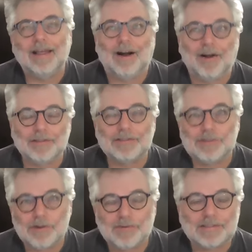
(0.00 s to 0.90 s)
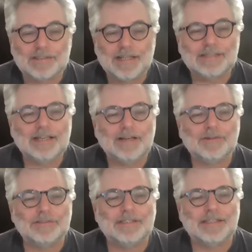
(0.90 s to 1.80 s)
On the surface, that
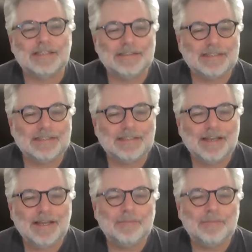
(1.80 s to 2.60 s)
sounds easy,